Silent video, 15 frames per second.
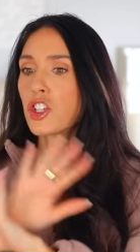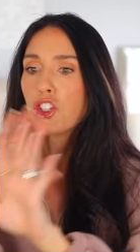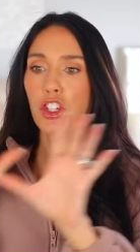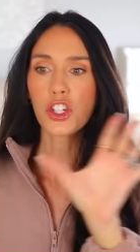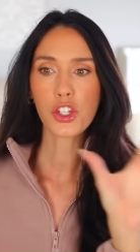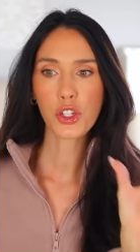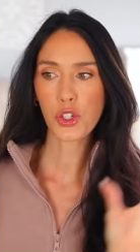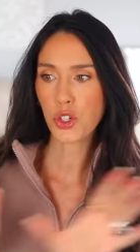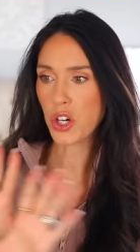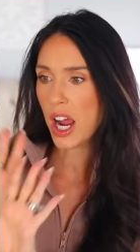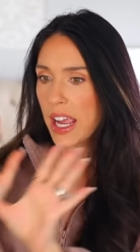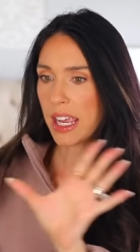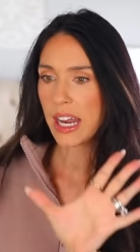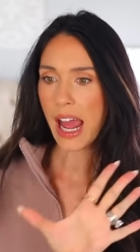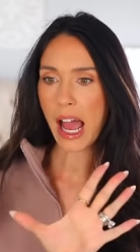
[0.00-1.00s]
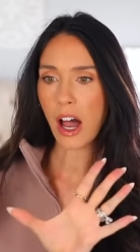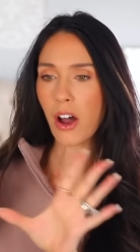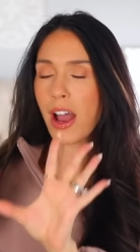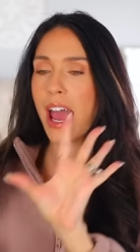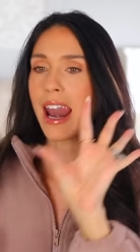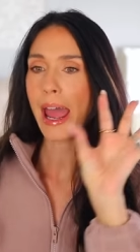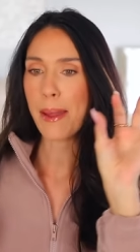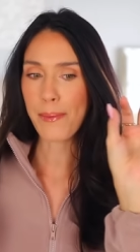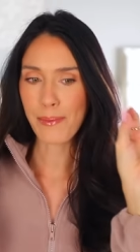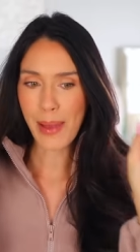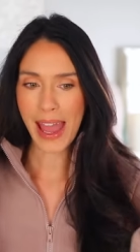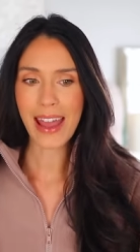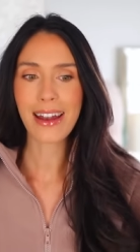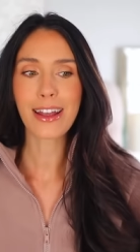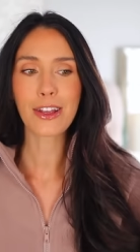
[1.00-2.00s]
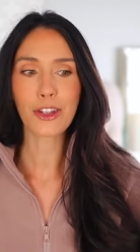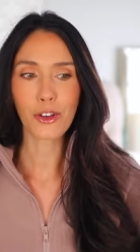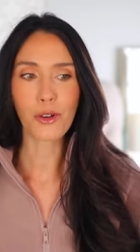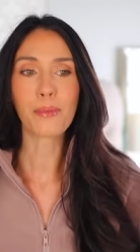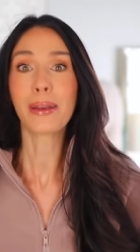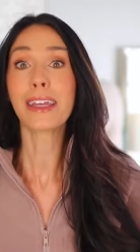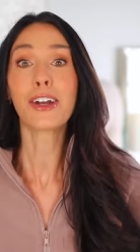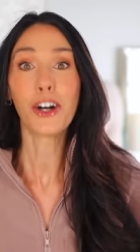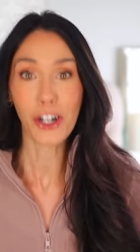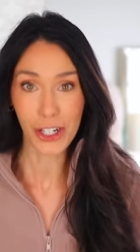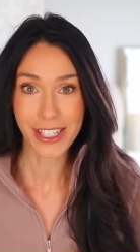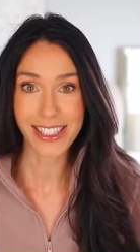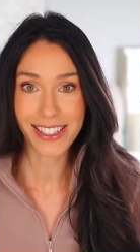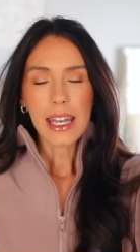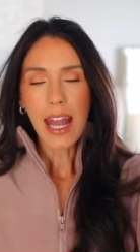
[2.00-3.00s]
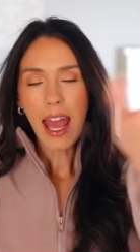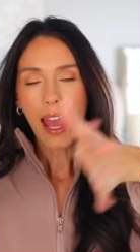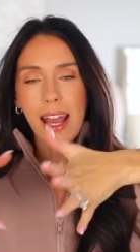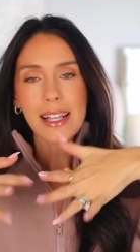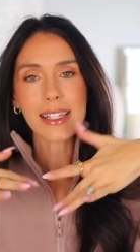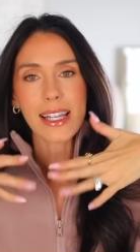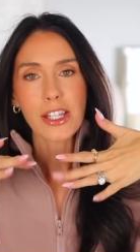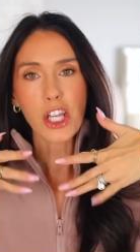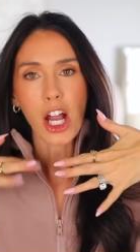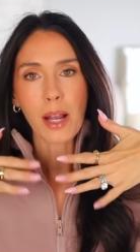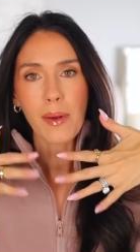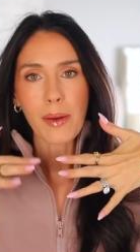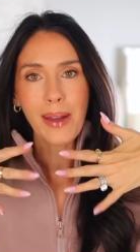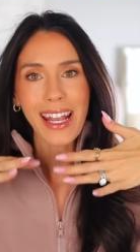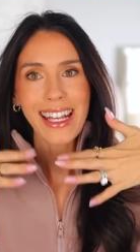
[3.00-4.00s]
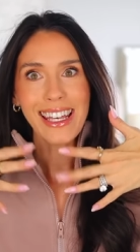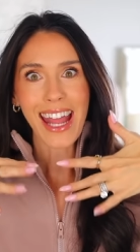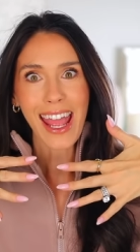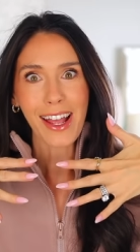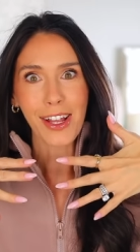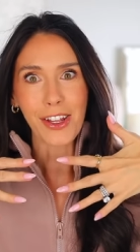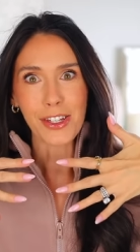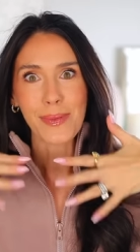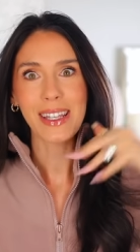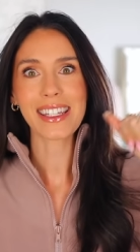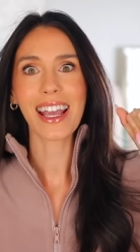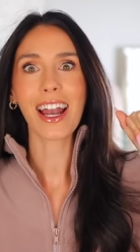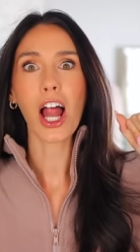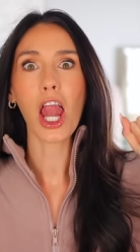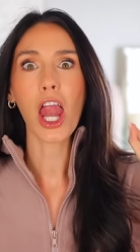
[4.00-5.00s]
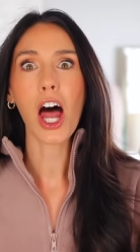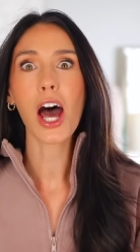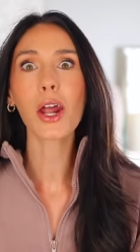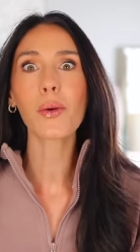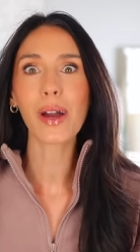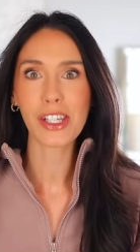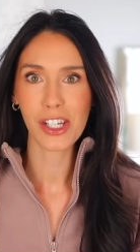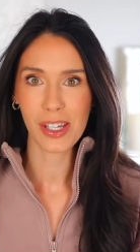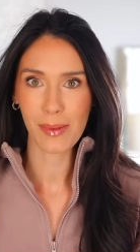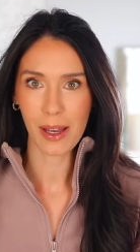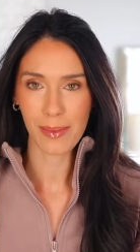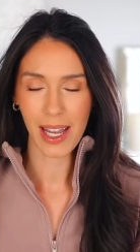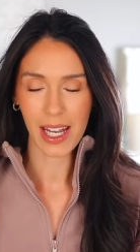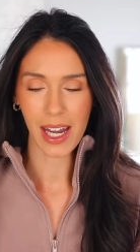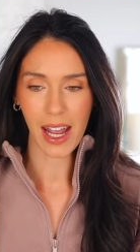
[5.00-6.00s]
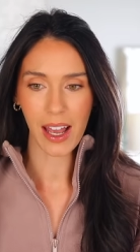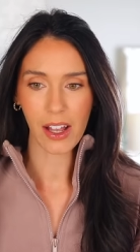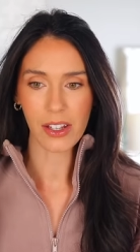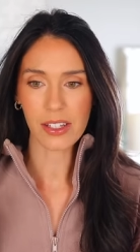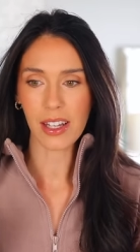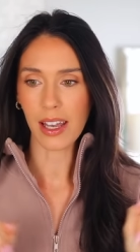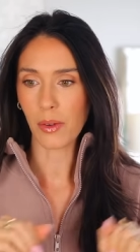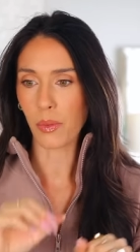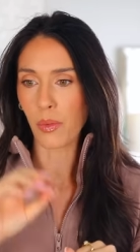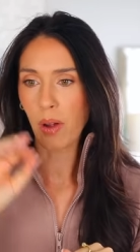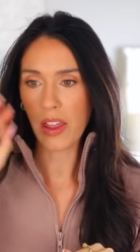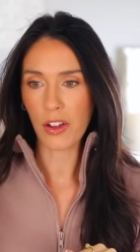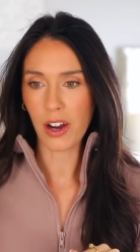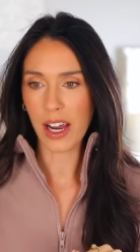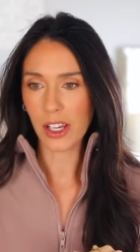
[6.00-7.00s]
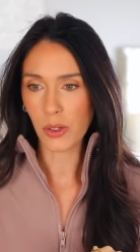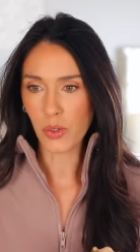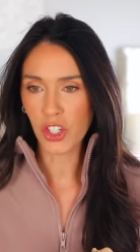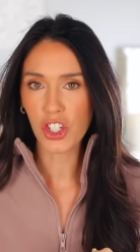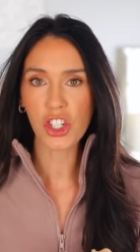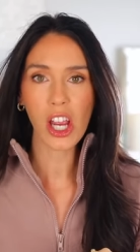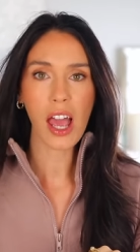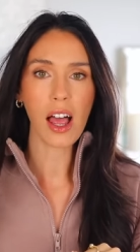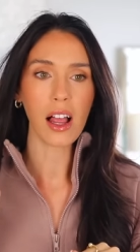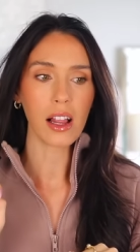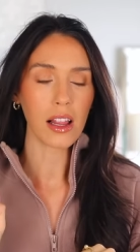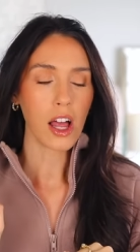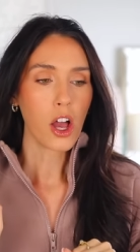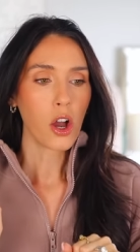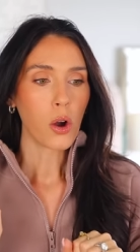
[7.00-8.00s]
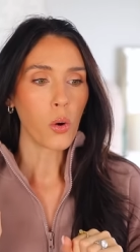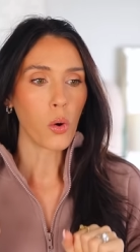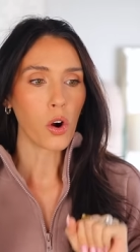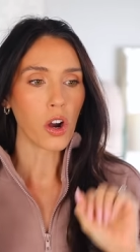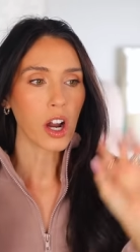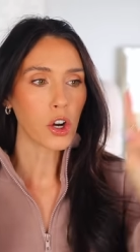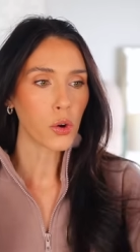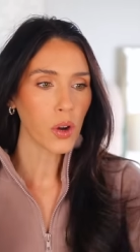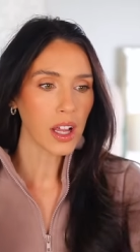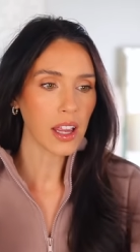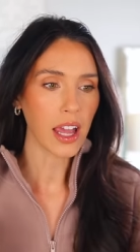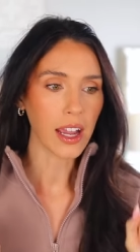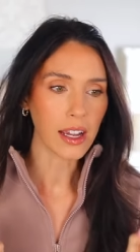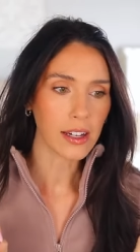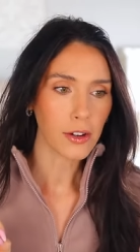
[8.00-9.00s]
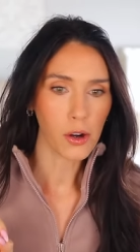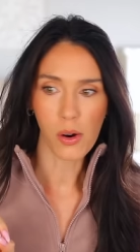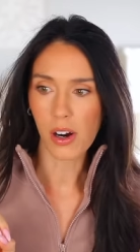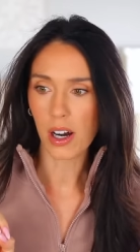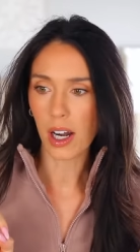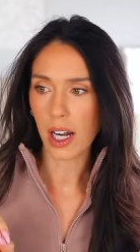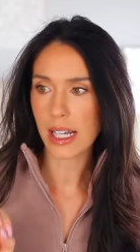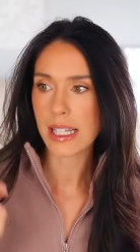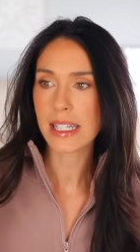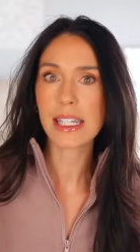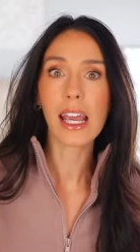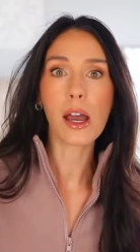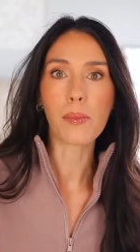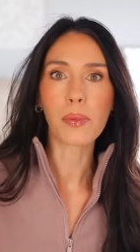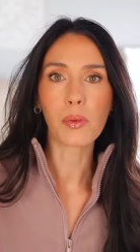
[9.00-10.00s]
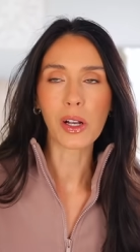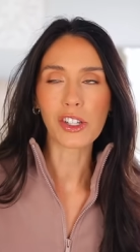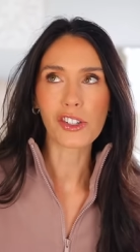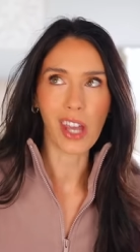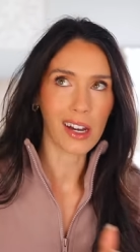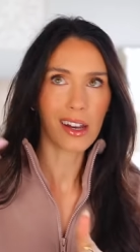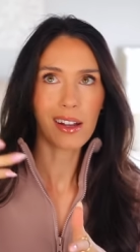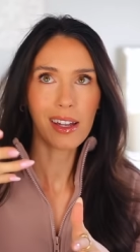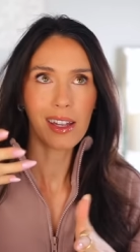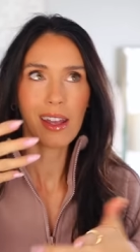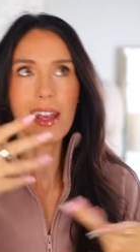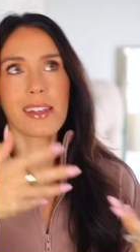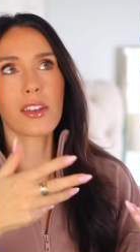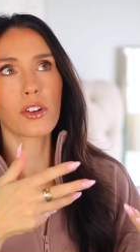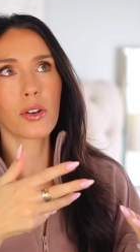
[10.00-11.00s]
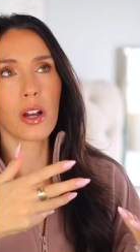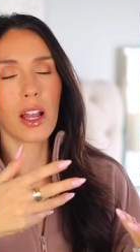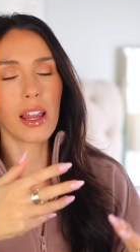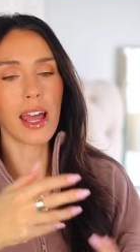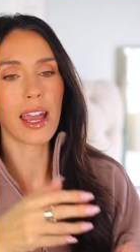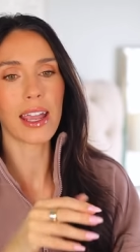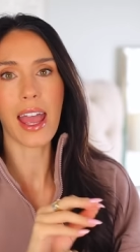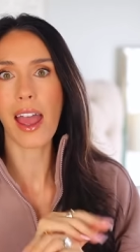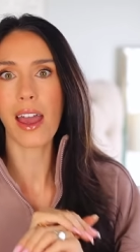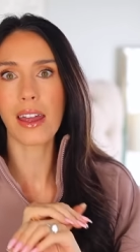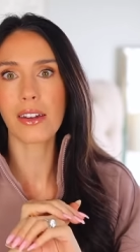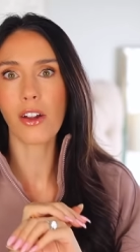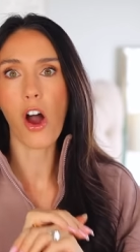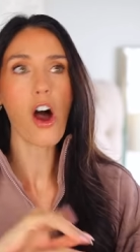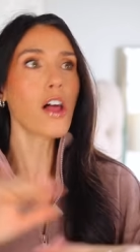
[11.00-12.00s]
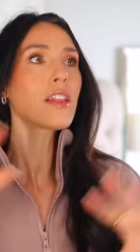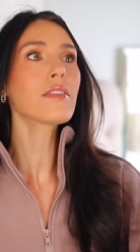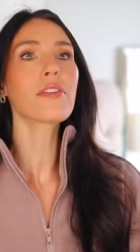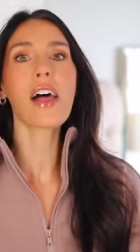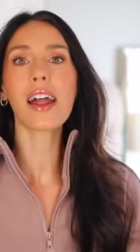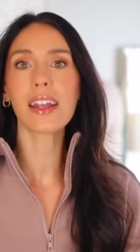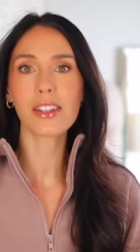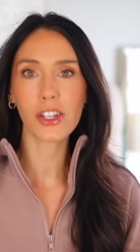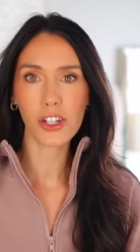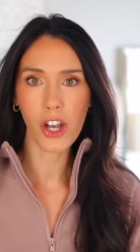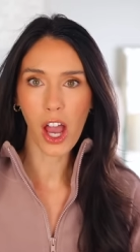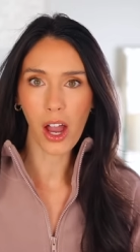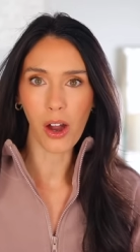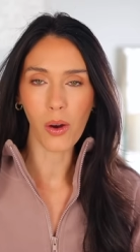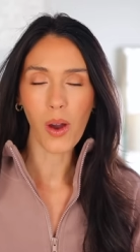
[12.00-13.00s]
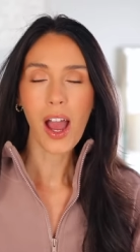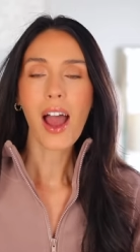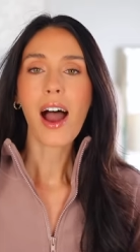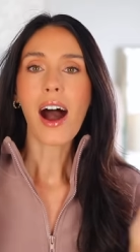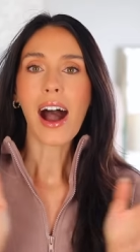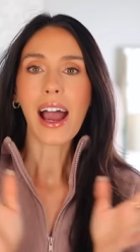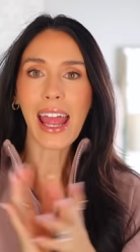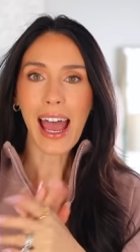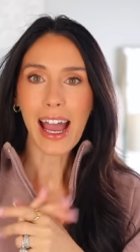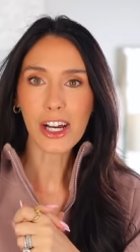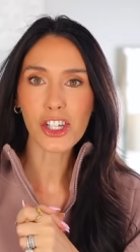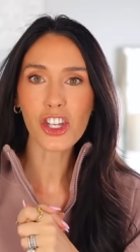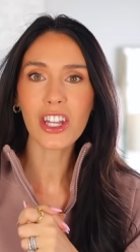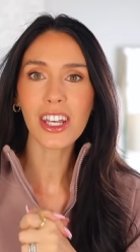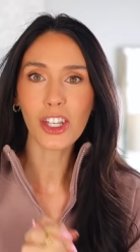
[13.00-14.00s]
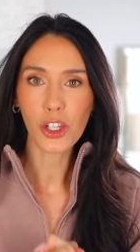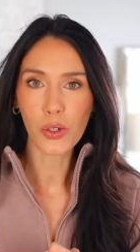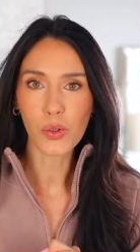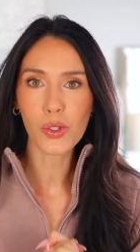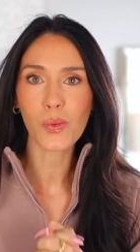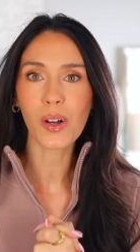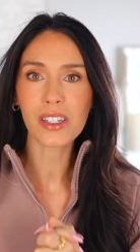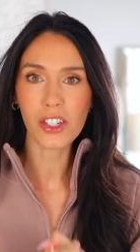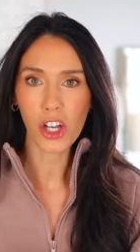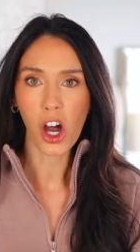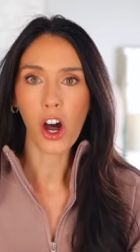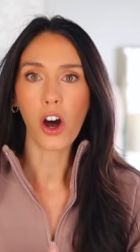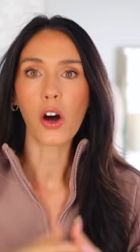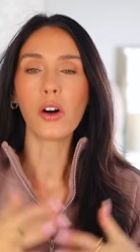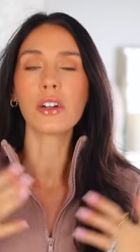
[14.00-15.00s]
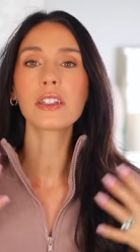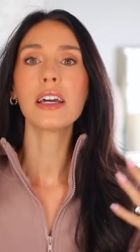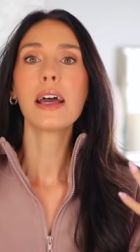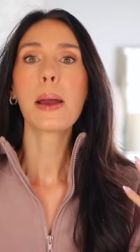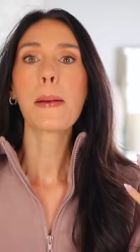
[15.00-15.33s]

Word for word: Just try it out and I bet you'll be hooked. Next, let's talk about my nails because I get a lot of questions about my nails, like whether I use gel or acrylic or dip, which technically is acrylic. And all of that is a no. I actually use what's called